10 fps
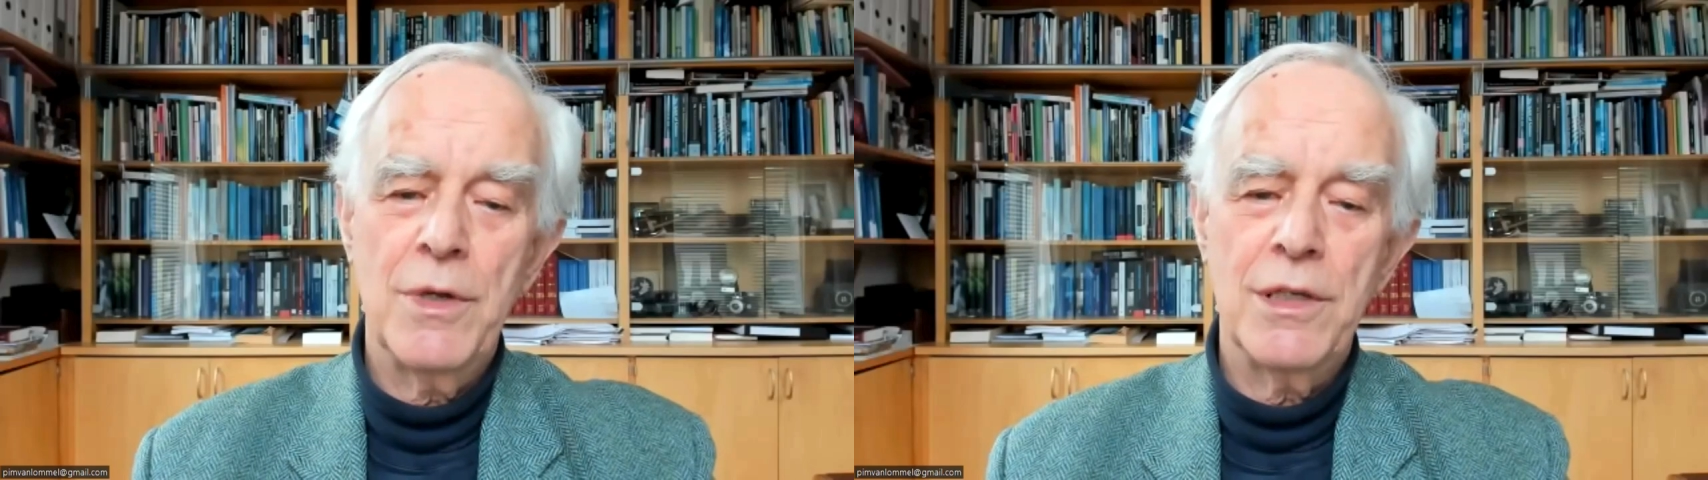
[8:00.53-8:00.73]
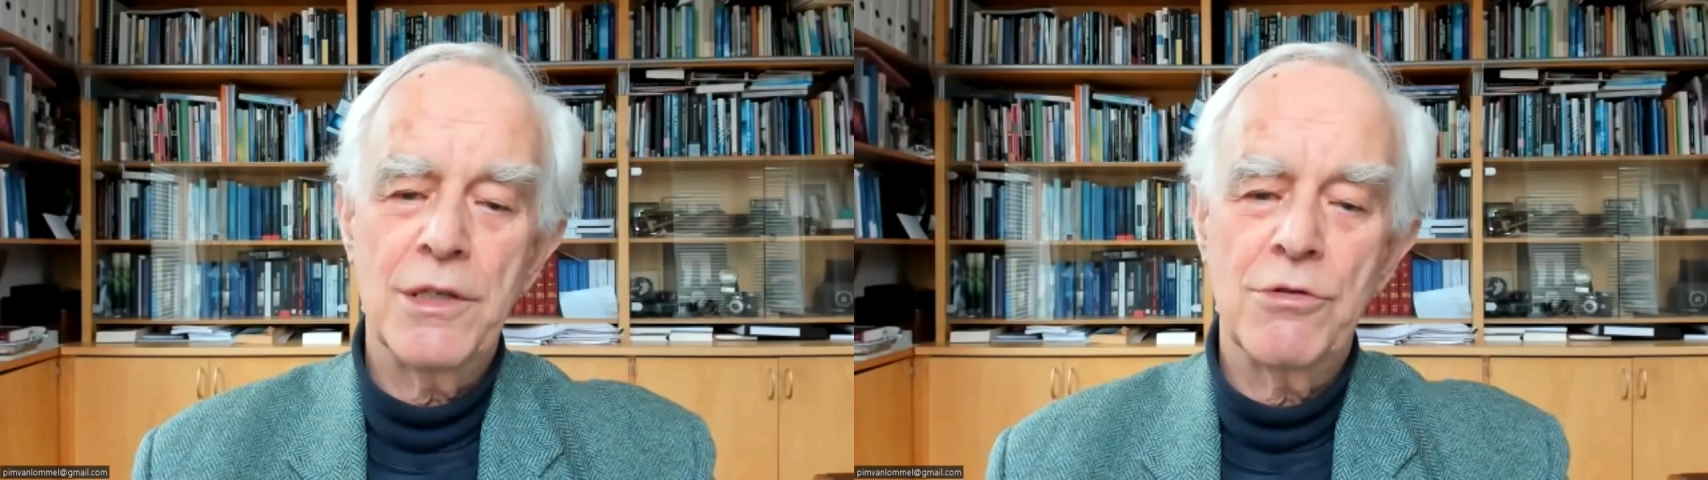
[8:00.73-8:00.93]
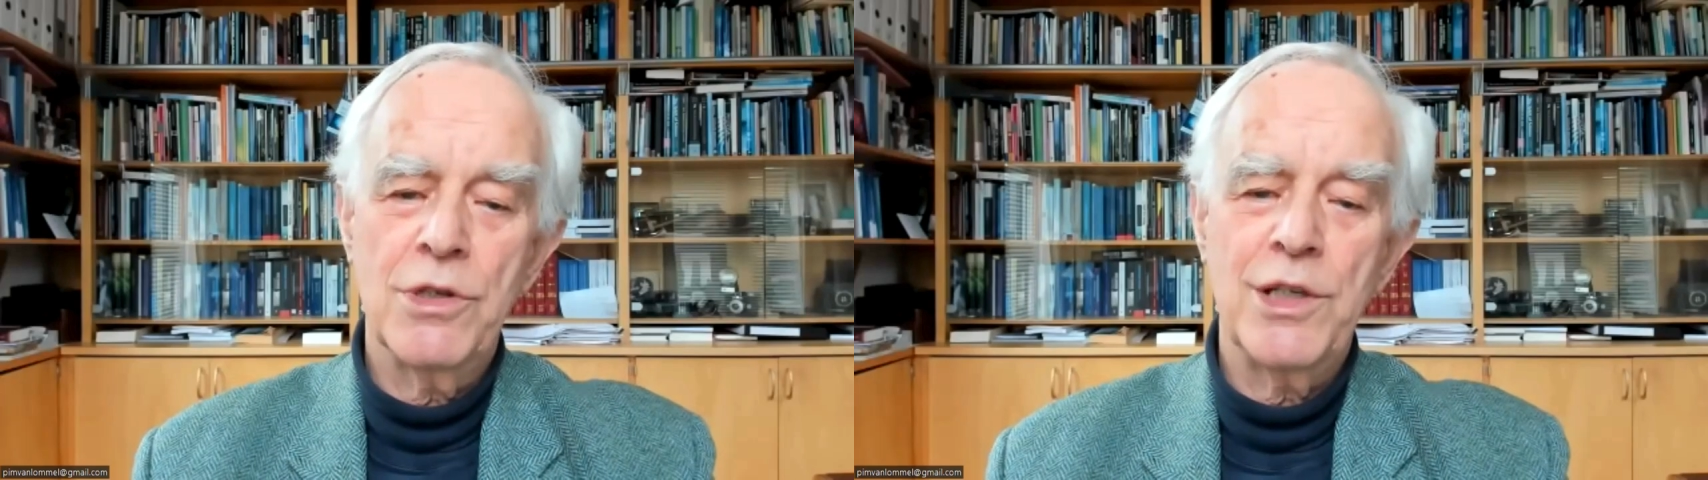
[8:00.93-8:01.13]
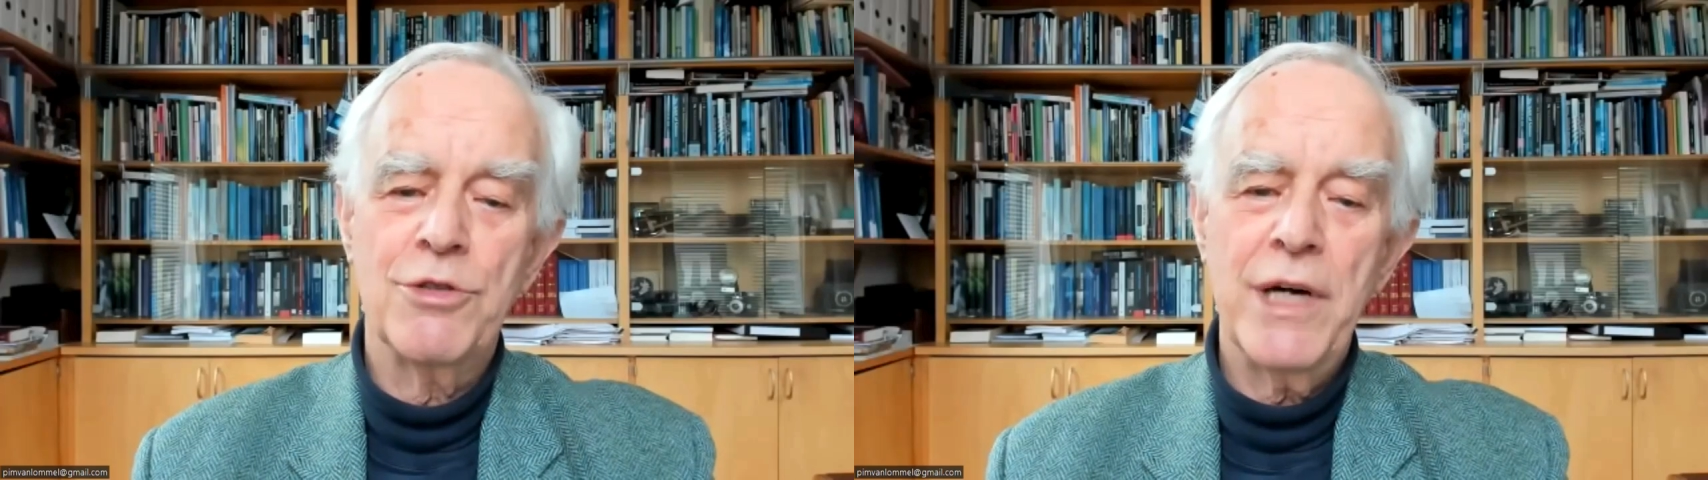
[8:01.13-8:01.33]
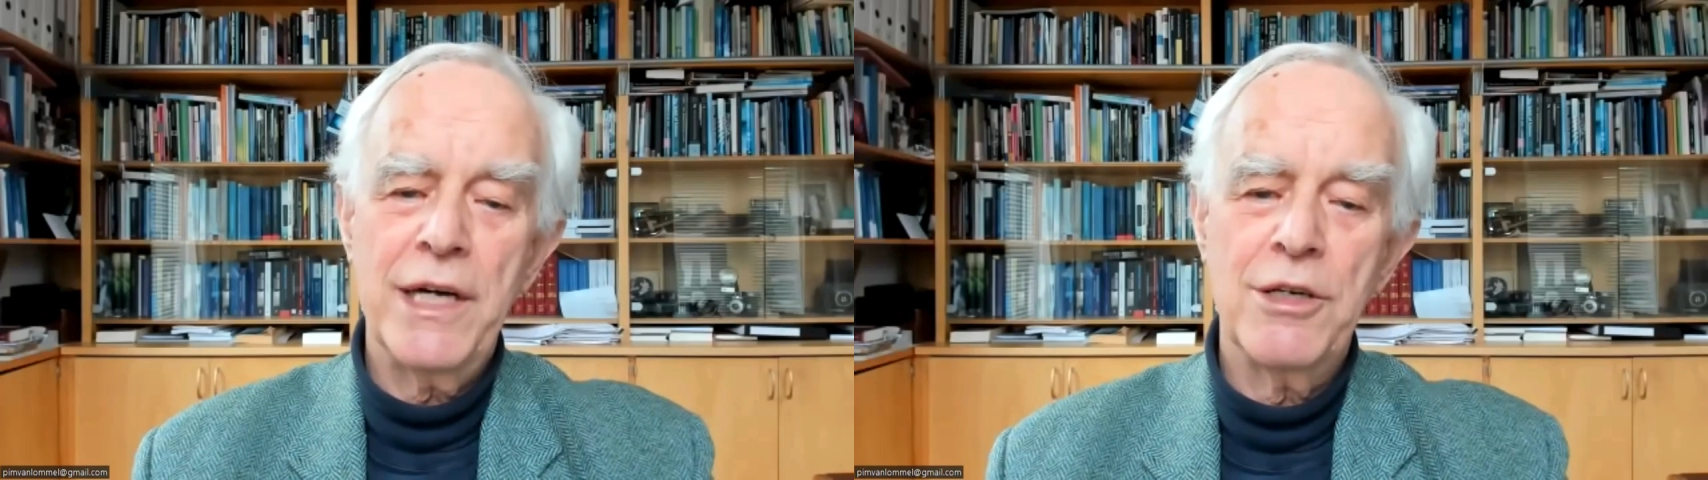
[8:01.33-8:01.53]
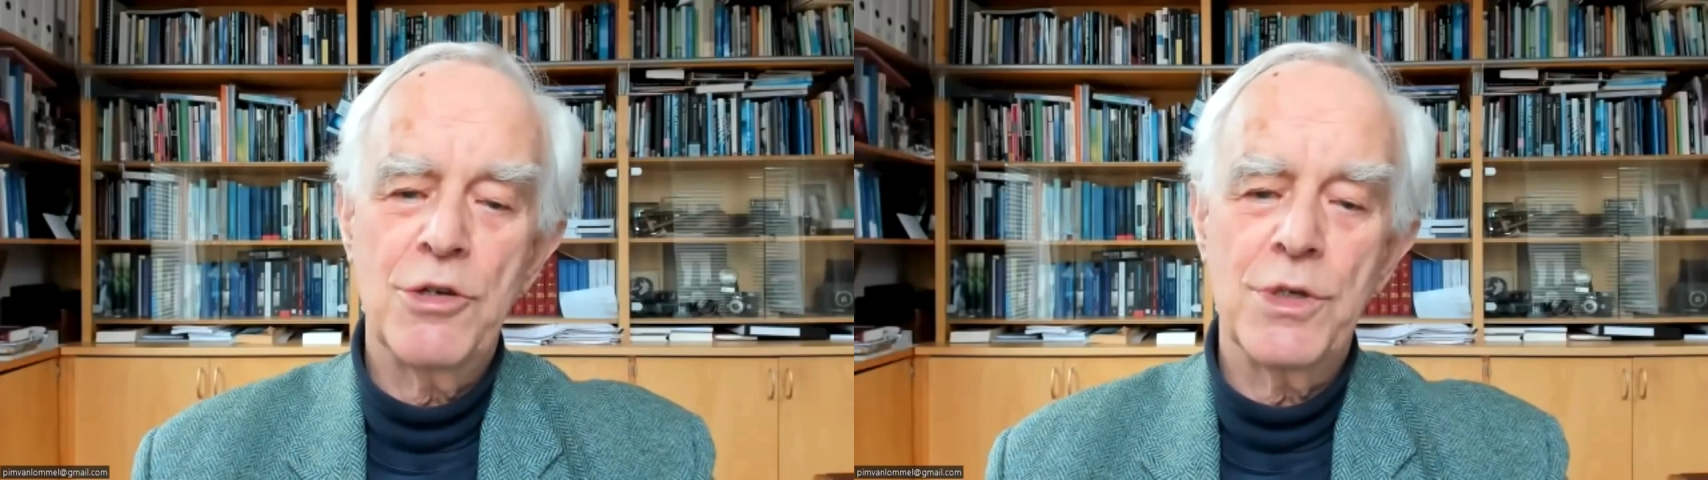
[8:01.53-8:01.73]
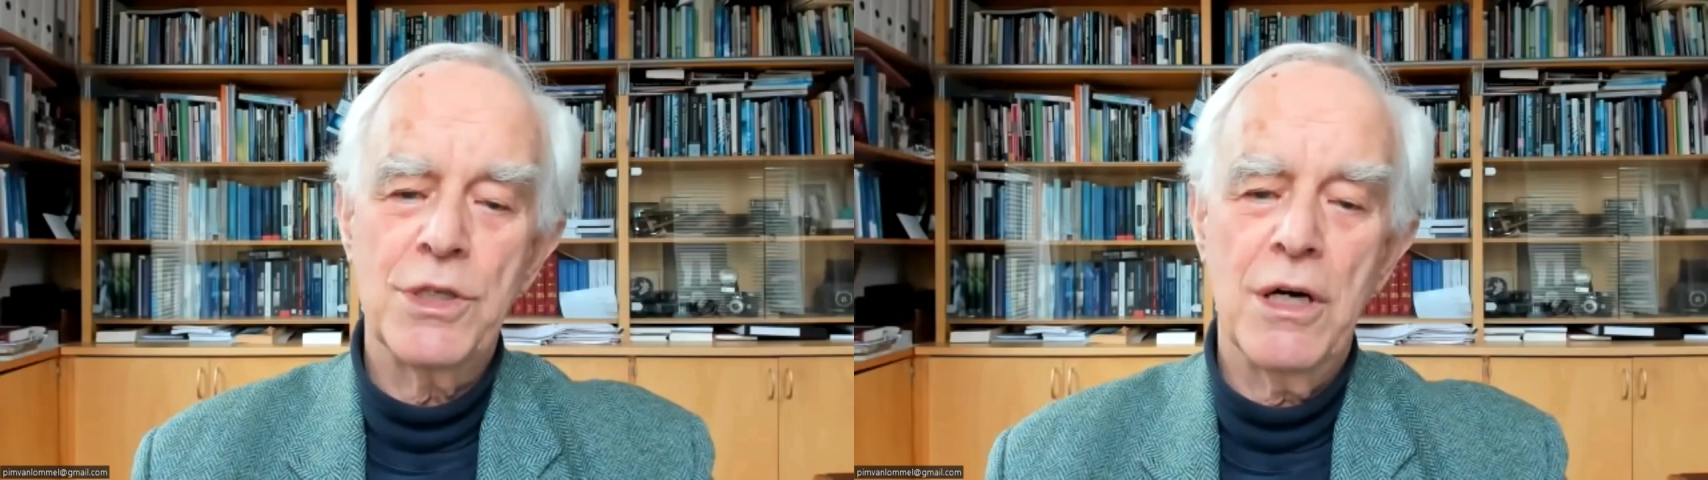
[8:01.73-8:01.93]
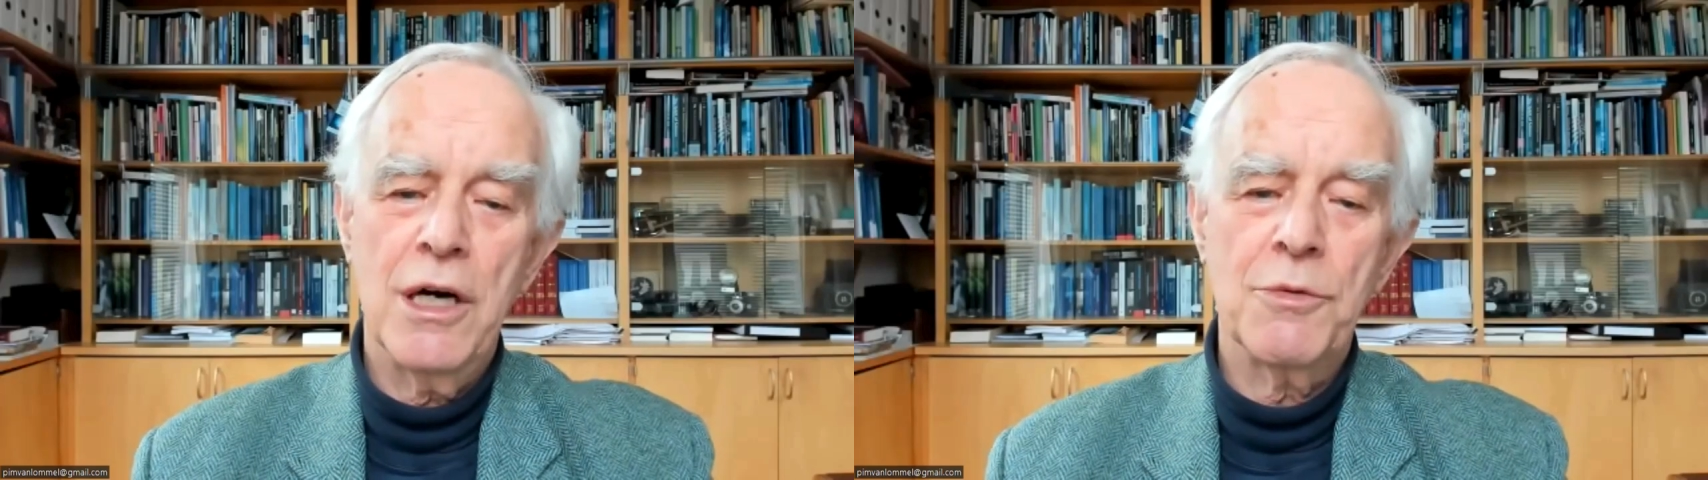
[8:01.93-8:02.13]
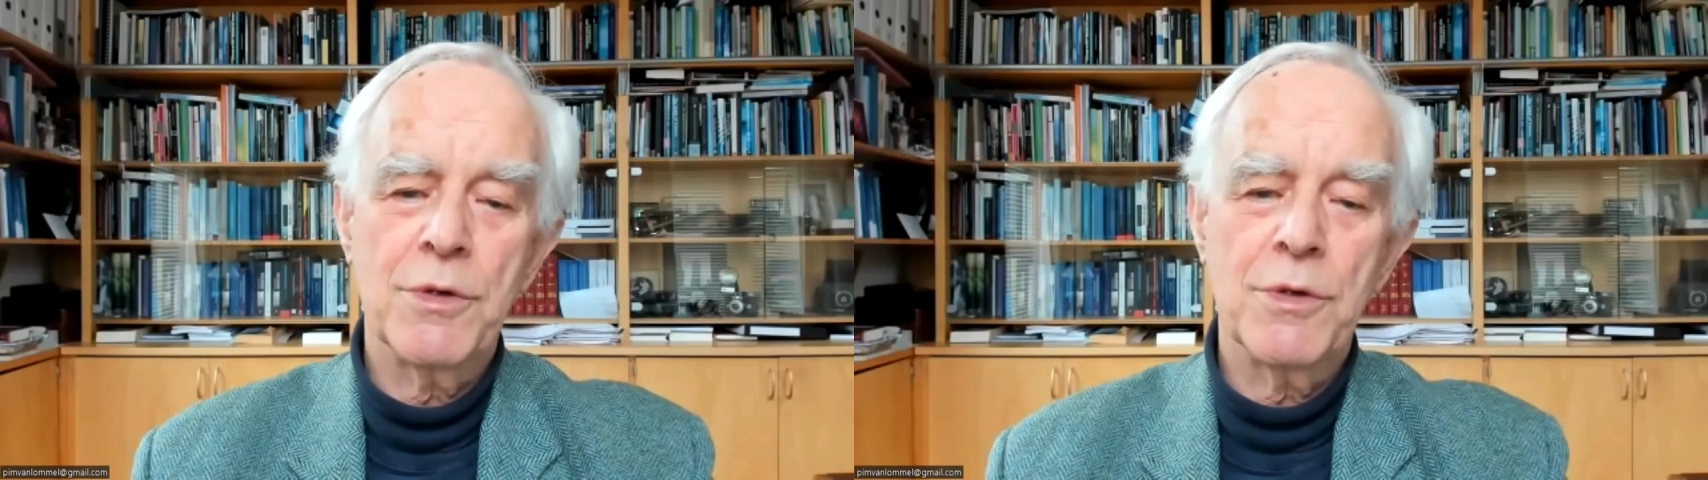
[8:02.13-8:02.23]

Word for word: with adrenaline right into his heart,